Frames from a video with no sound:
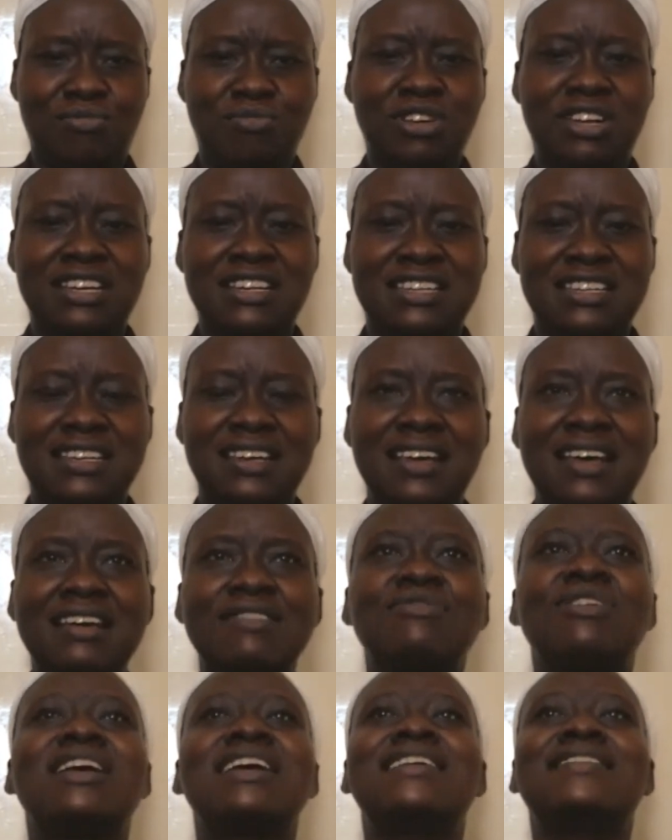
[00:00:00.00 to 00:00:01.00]
community?
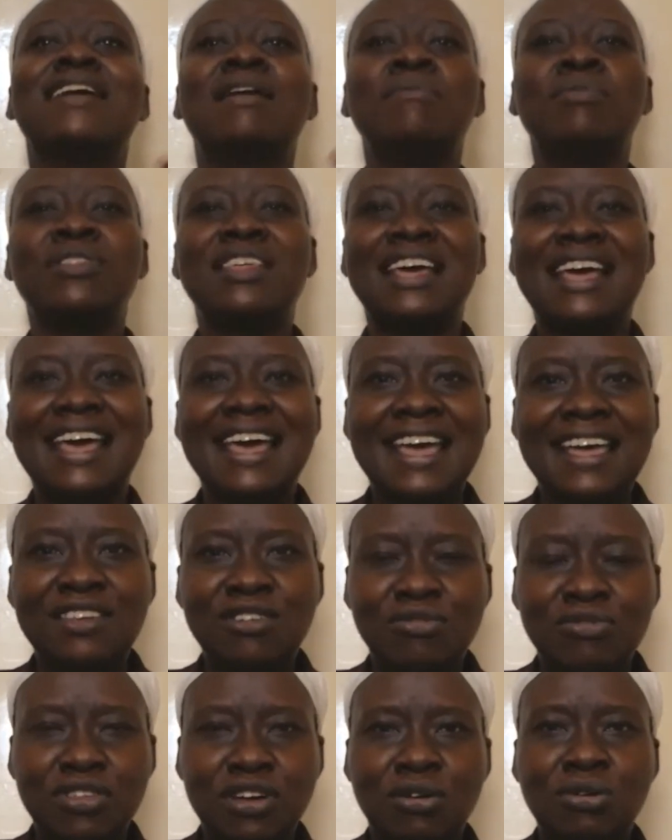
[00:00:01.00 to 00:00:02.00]
For example, the
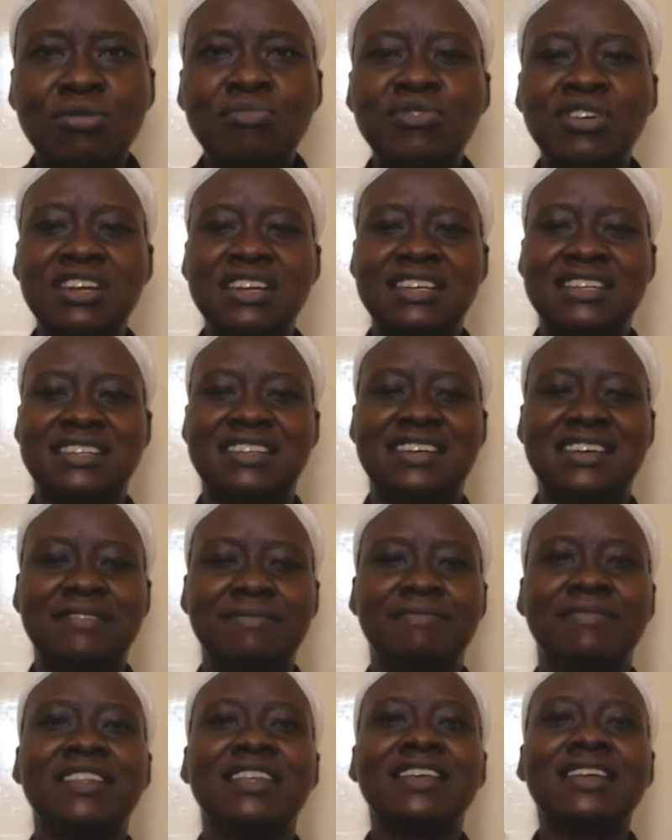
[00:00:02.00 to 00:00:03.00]
age of the
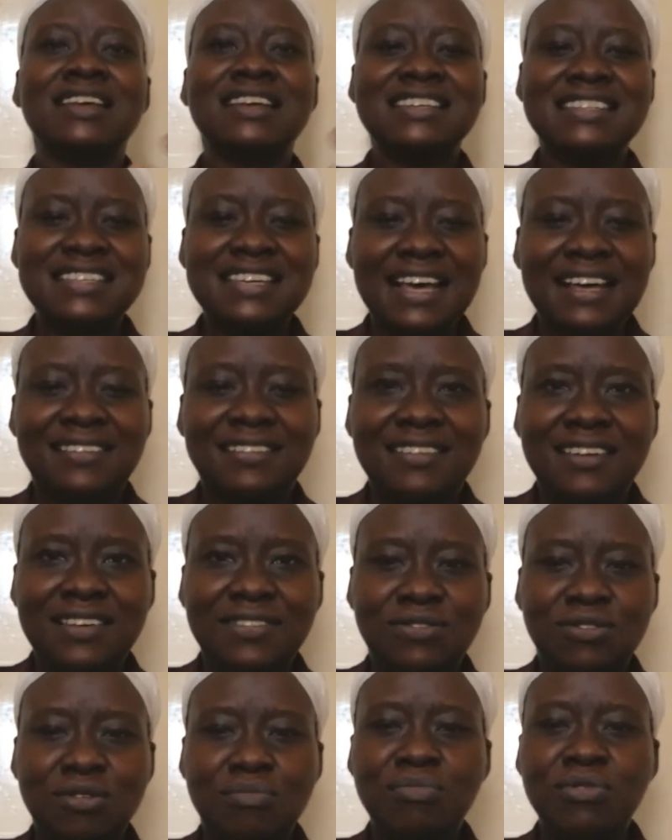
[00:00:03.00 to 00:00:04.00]
community, sex
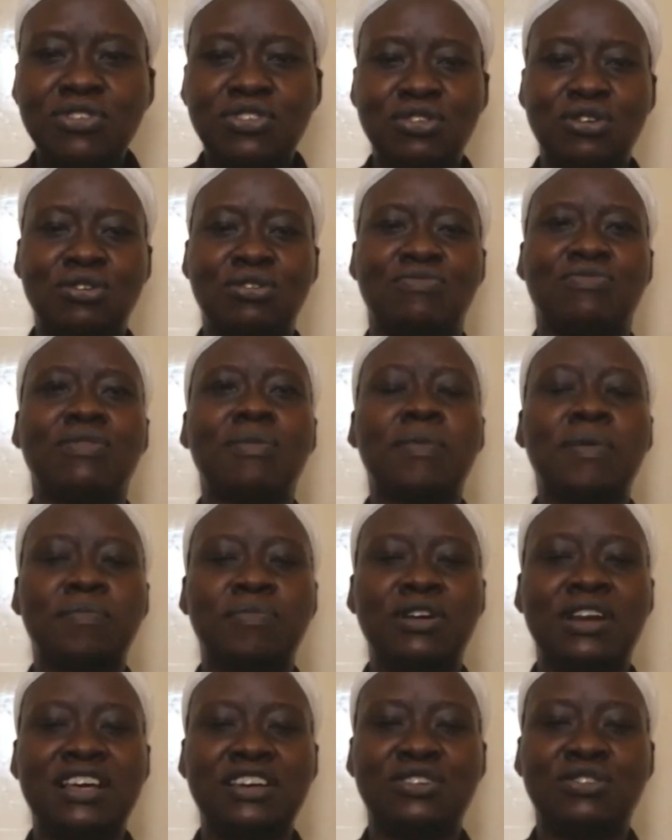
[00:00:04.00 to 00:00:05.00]
distribution of a
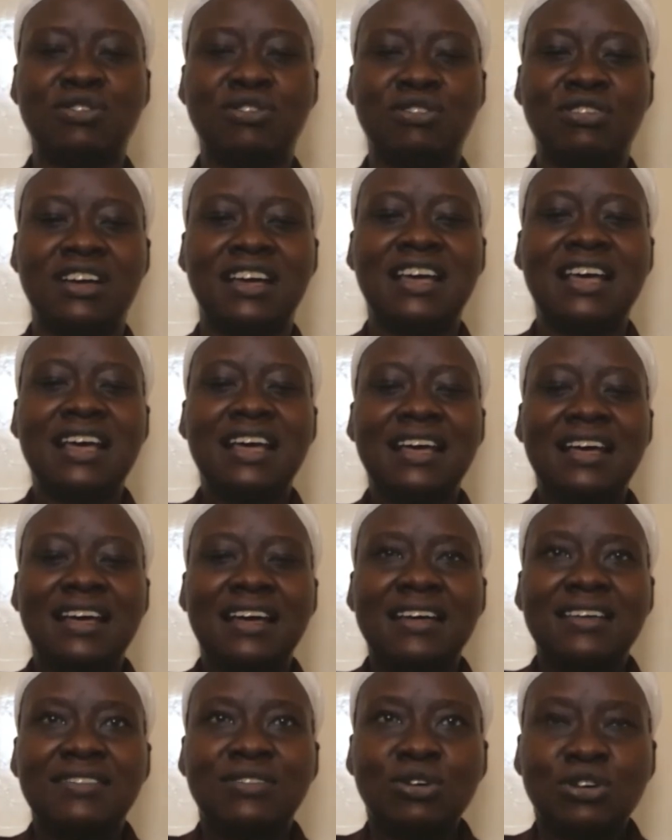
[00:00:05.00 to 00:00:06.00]
population,
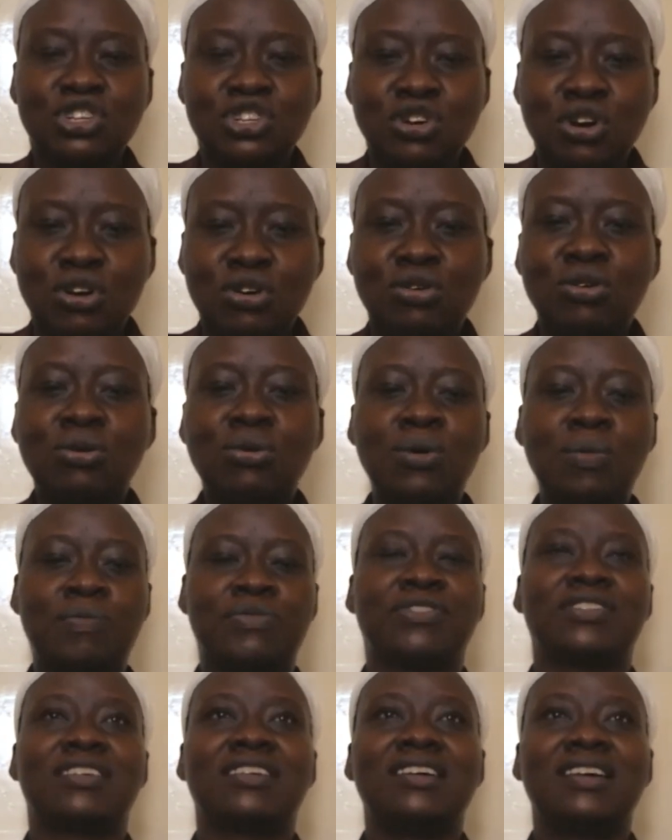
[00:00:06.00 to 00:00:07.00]
social
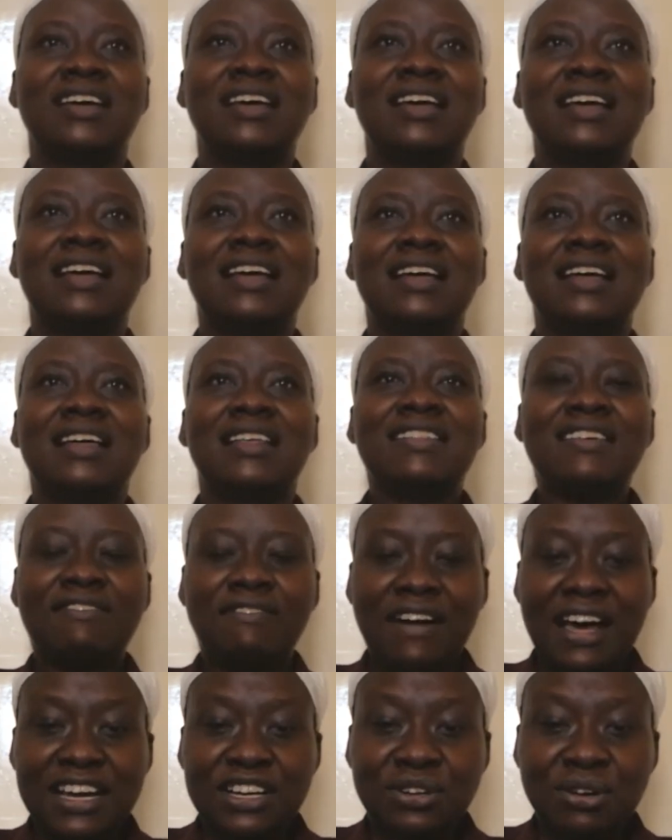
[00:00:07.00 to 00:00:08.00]
groups, the
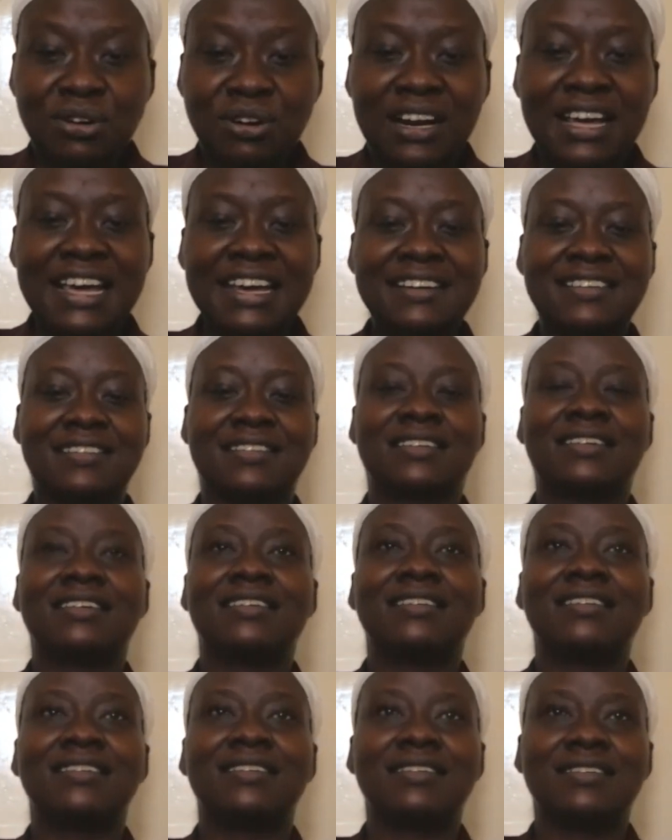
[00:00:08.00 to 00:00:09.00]
vital rates,
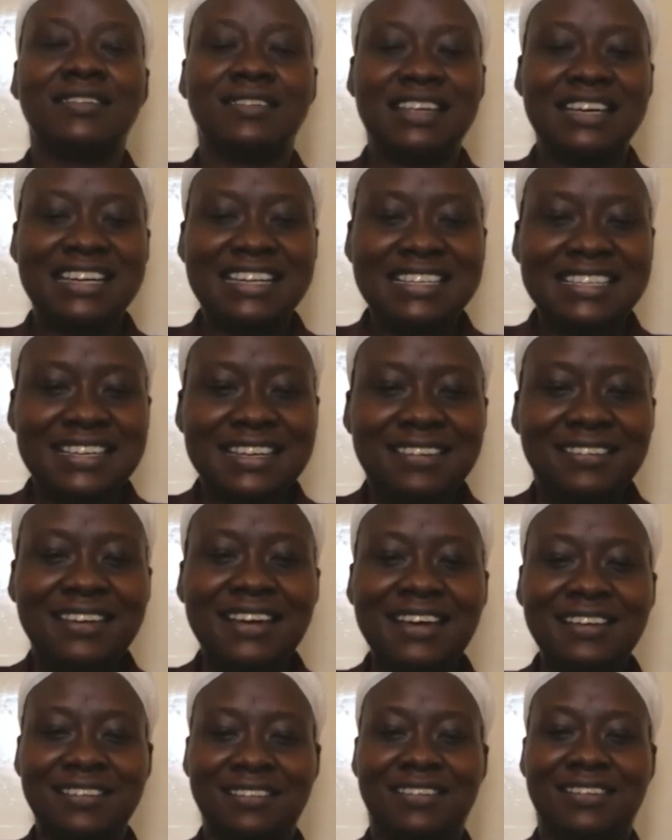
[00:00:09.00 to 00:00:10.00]
the
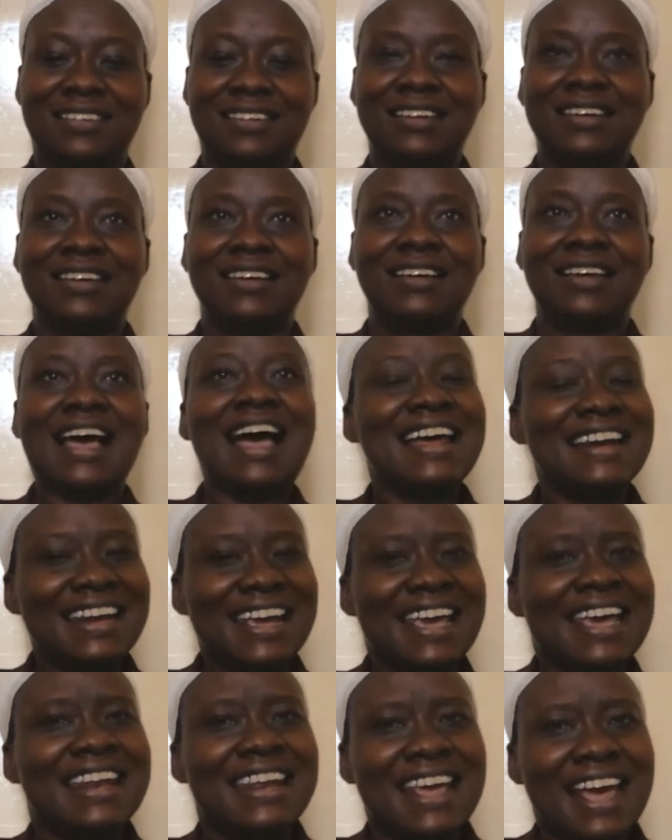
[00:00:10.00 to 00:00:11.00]
diseases, and
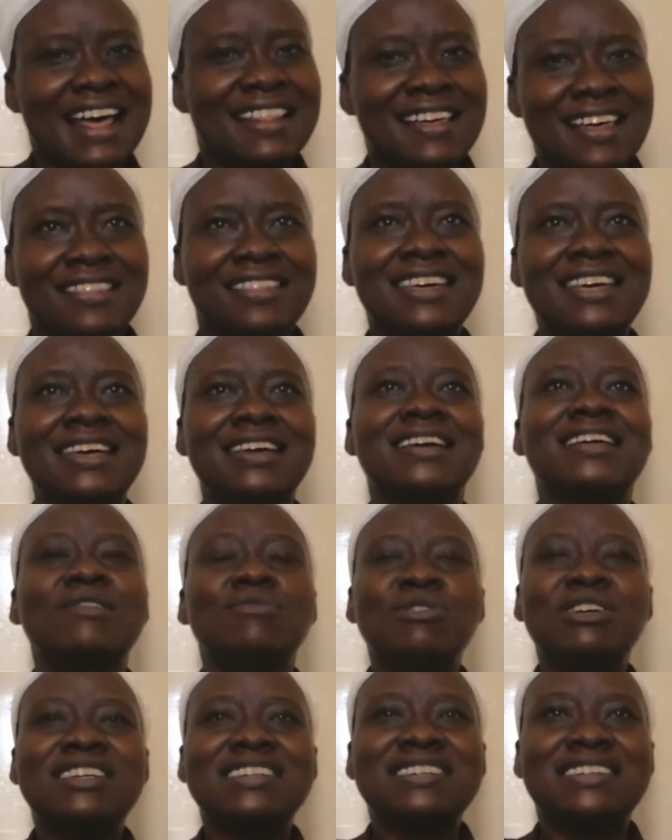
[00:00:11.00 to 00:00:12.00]
any other thing
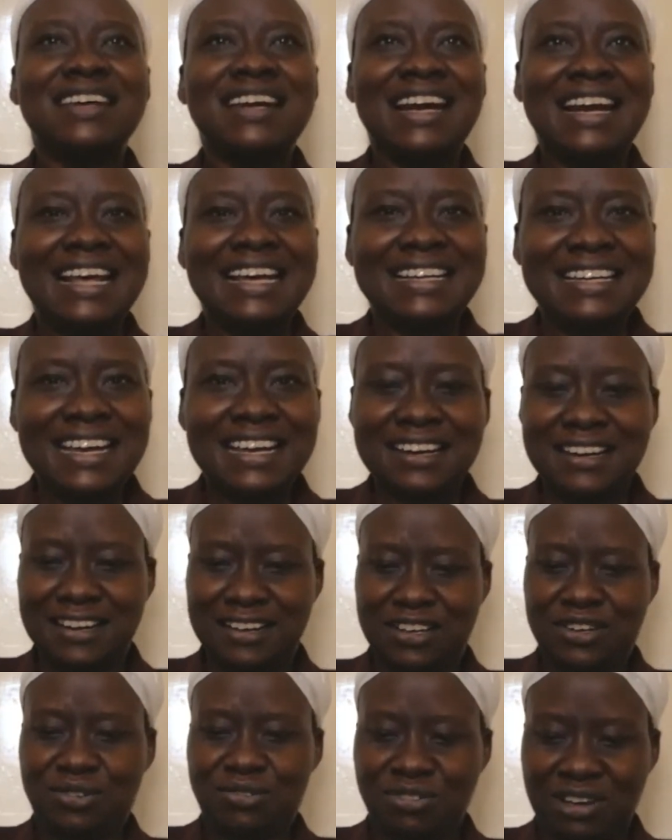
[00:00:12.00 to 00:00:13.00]
which is related
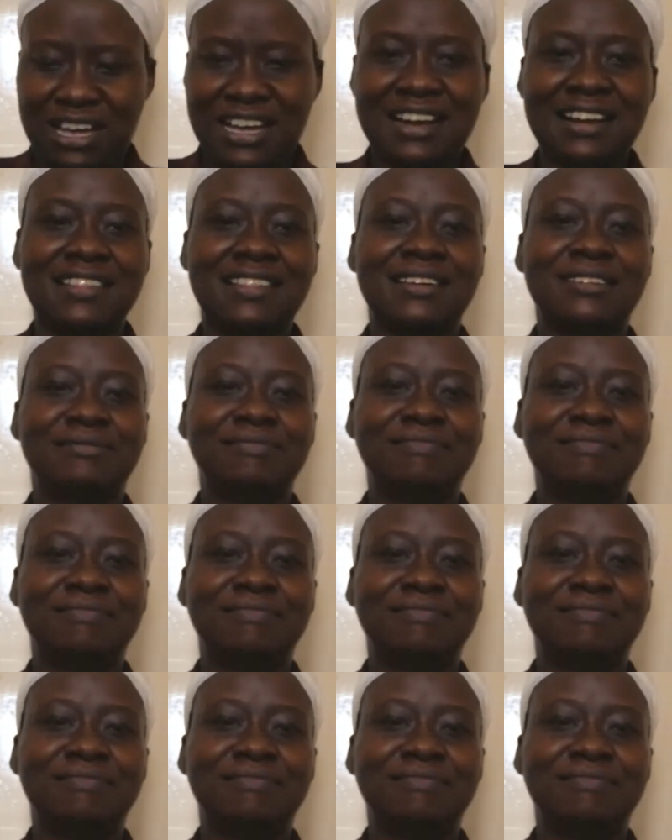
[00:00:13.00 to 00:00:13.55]
to health.